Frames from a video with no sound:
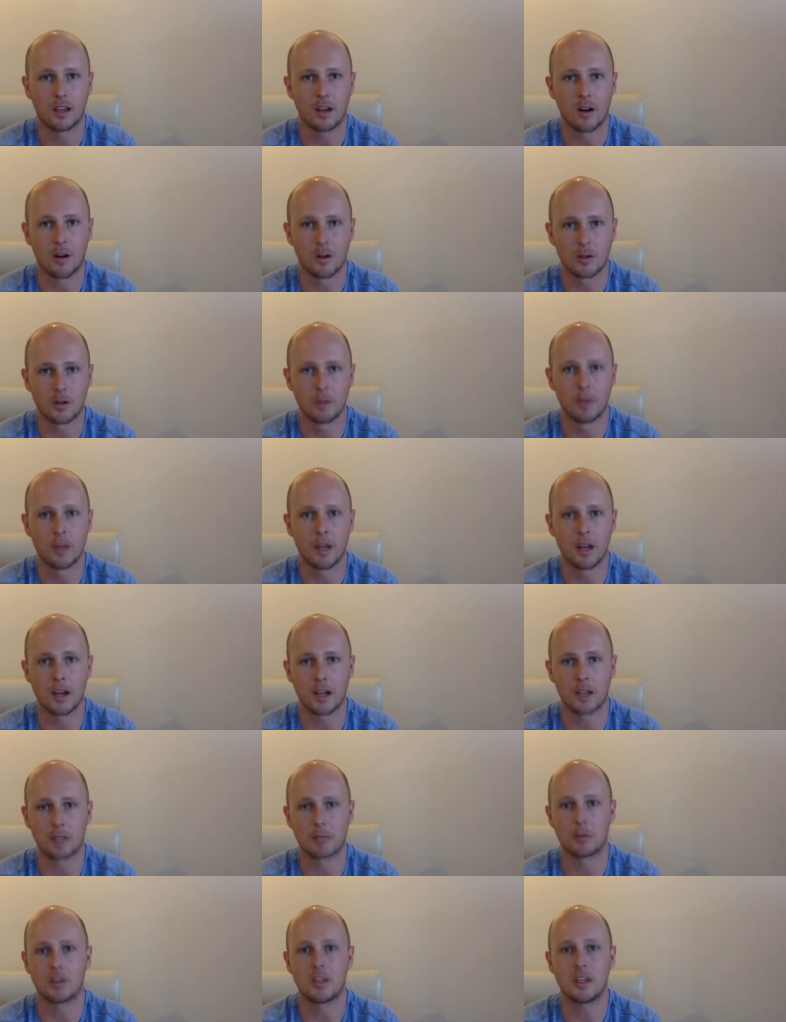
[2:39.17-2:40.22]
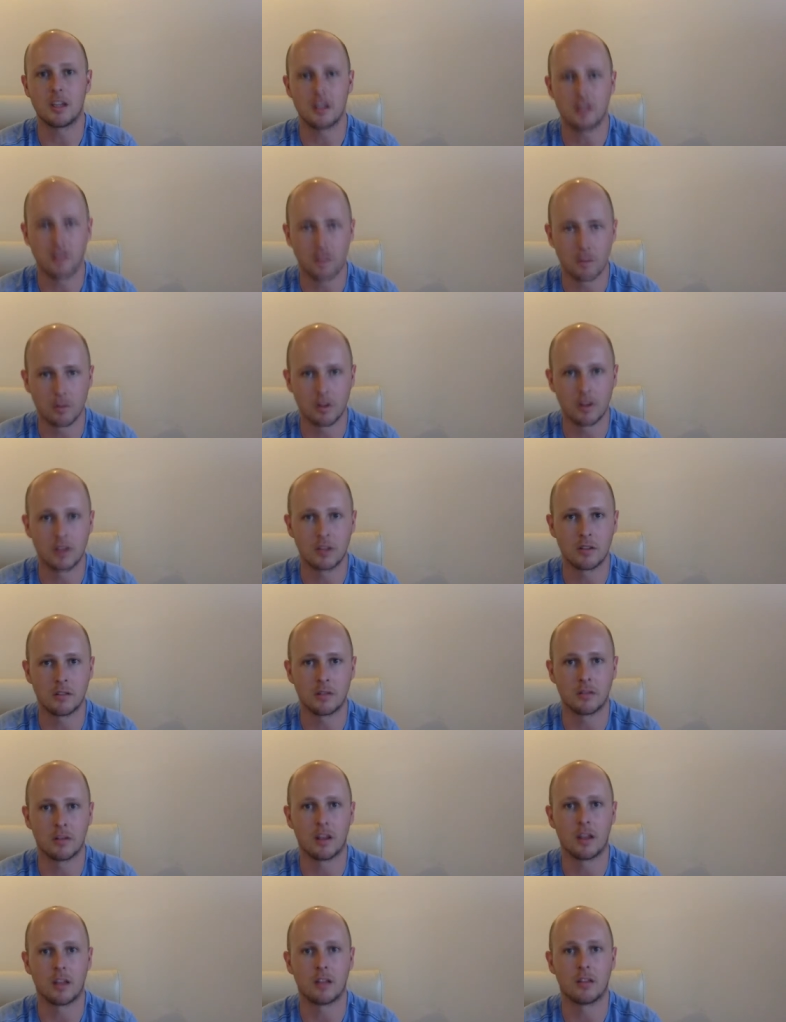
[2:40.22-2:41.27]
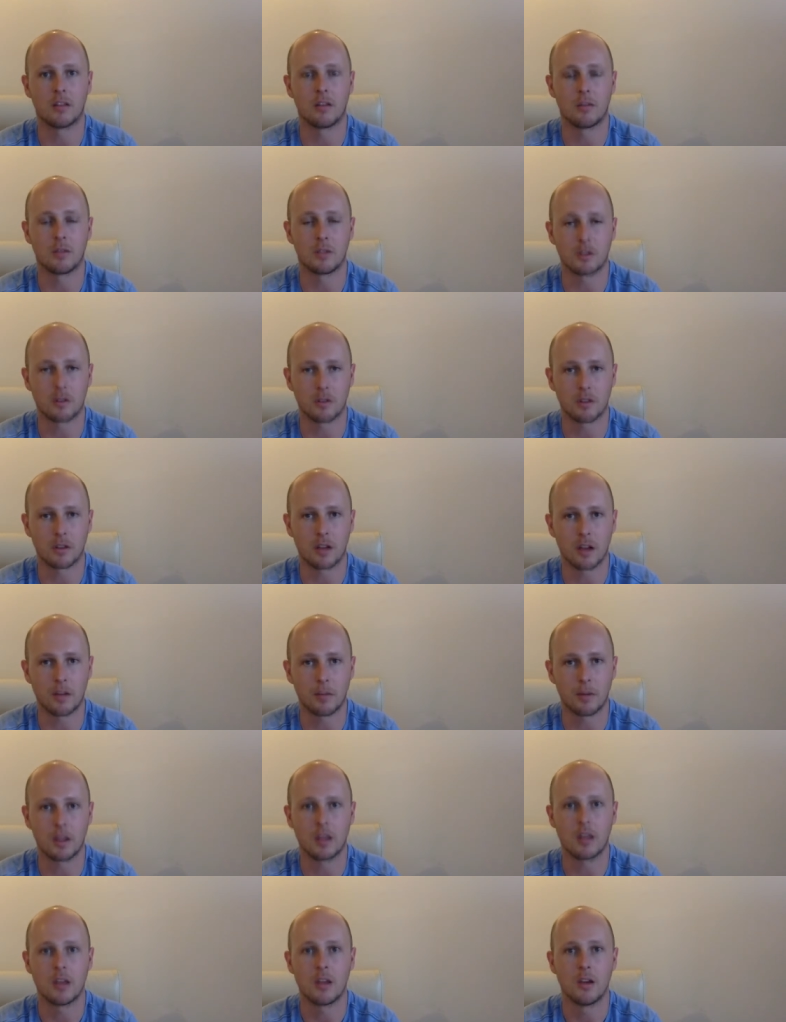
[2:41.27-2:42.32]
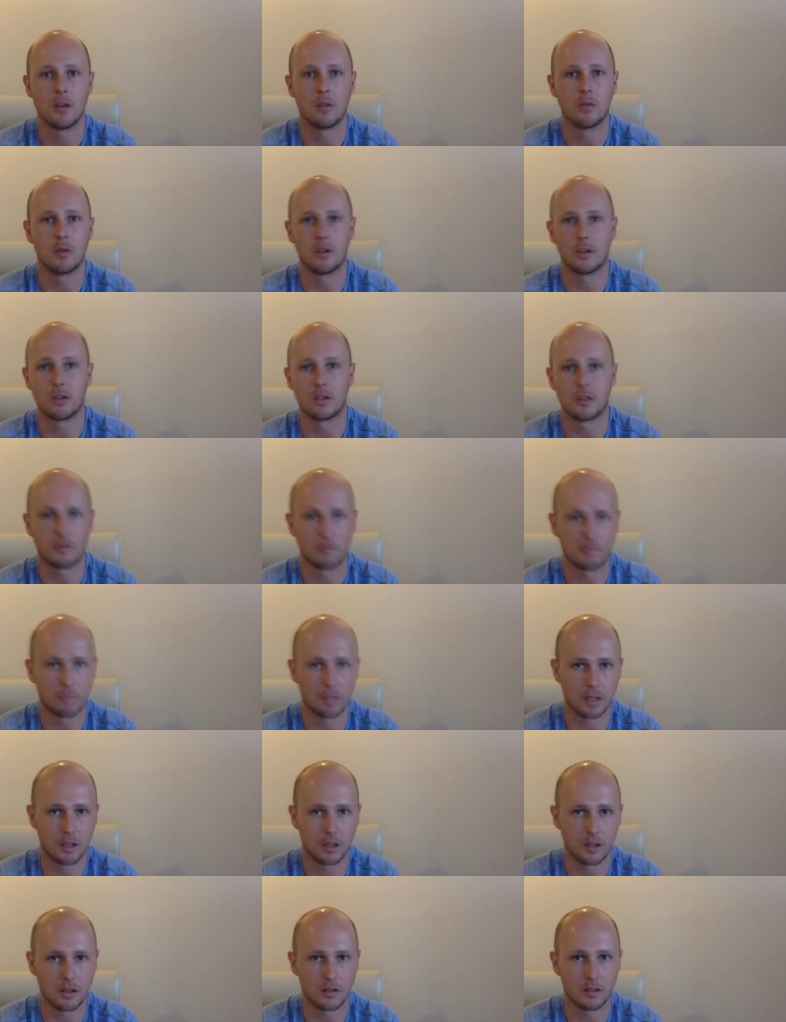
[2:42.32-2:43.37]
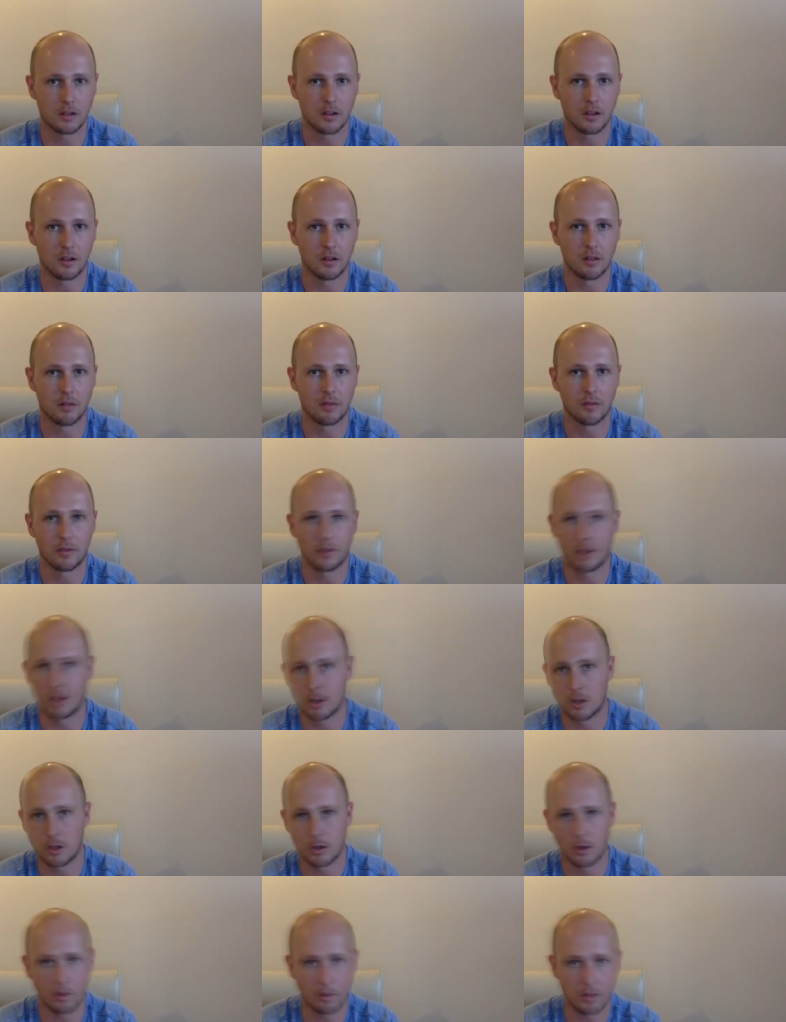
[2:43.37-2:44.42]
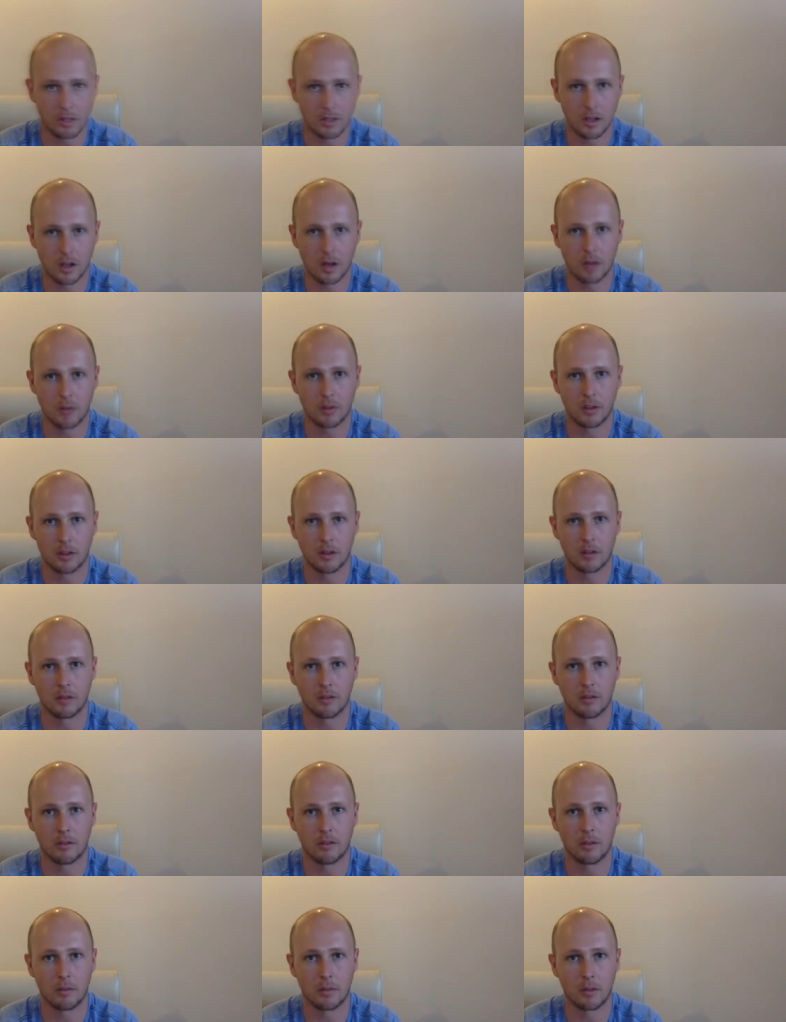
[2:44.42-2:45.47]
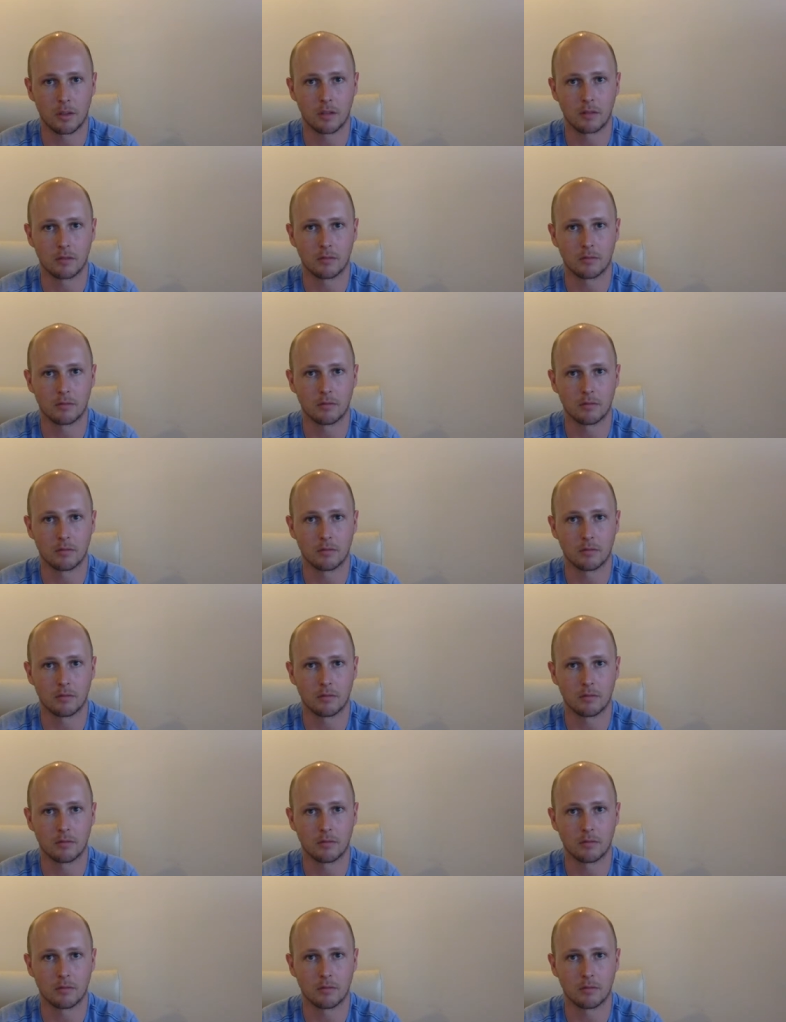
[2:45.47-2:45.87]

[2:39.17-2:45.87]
our domain expertise, the reason that we started the company, was because of the issue that we saw within something